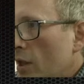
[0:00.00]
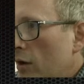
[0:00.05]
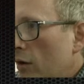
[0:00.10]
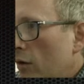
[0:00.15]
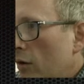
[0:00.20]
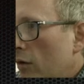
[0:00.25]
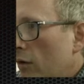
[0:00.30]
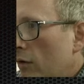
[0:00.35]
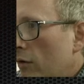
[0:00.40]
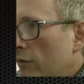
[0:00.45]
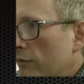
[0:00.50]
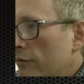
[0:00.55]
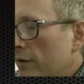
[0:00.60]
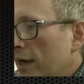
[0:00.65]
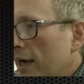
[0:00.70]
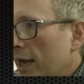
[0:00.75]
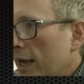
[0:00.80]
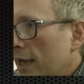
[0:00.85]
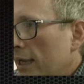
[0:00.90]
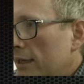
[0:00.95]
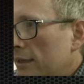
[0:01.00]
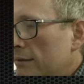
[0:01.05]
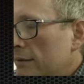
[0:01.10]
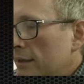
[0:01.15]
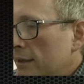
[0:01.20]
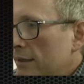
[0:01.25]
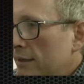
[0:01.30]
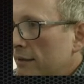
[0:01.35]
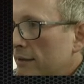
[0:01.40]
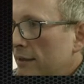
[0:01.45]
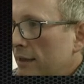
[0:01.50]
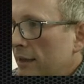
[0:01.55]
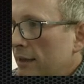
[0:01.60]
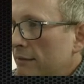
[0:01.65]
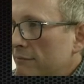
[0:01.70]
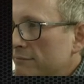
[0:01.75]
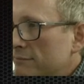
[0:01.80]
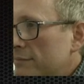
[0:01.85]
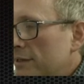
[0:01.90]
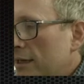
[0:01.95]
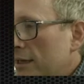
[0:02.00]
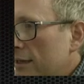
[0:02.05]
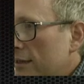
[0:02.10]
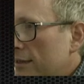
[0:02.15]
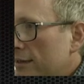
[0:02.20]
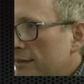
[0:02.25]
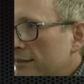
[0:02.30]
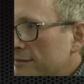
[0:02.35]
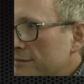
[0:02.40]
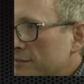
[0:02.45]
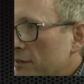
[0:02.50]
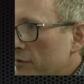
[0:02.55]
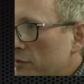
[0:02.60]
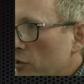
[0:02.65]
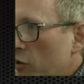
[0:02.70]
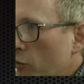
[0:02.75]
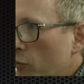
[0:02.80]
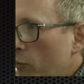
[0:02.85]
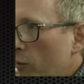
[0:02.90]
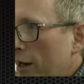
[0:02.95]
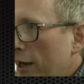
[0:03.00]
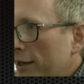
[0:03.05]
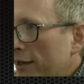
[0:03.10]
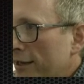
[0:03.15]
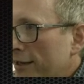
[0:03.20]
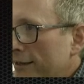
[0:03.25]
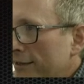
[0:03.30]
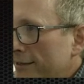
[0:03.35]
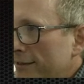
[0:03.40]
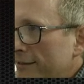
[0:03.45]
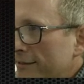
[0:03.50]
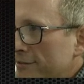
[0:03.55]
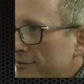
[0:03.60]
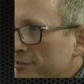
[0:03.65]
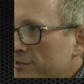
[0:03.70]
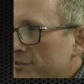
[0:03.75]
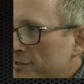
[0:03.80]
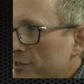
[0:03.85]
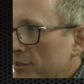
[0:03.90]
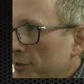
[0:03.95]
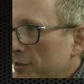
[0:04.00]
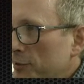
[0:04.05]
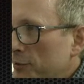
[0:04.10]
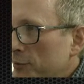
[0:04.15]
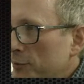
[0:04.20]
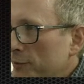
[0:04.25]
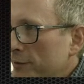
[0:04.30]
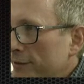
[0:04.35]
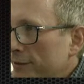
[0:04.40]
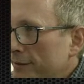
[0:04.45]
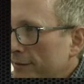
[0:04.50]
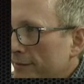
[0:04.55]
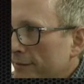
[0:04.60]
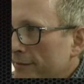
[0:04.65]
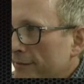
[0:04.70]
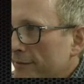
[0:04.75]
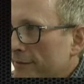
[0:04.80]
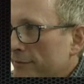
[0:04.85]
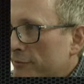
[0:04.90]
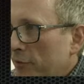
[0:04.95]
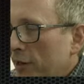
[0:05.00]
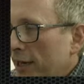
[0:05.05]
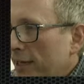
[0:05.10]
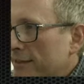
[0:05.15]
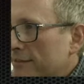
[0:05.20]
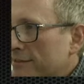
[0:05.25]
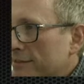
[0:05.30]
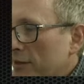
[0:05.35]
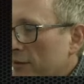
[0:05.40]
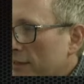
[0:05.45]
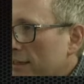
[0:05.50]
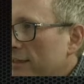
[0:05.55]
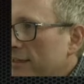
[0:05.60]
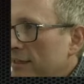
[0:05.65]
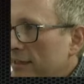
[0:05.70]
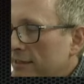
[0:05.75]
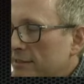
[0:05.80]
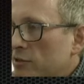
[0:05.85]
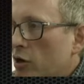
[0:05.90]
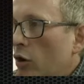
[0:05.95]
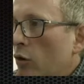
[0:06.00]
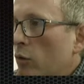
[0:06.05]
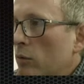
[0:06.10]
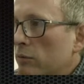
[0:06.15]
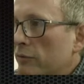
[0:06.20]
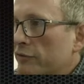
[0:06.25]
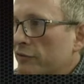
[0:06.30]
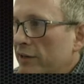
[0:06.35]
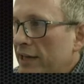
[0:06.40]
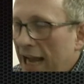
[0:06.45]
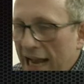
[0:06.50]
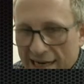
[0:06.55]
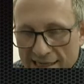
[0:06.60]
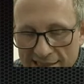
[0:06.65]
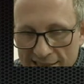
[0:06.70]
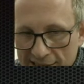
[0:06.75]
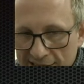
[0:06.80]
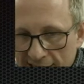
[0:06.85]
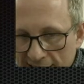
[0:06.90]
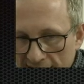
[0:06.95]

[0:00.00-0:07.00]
of a. Uh, so you've got one, two, three. So it, has got all three axes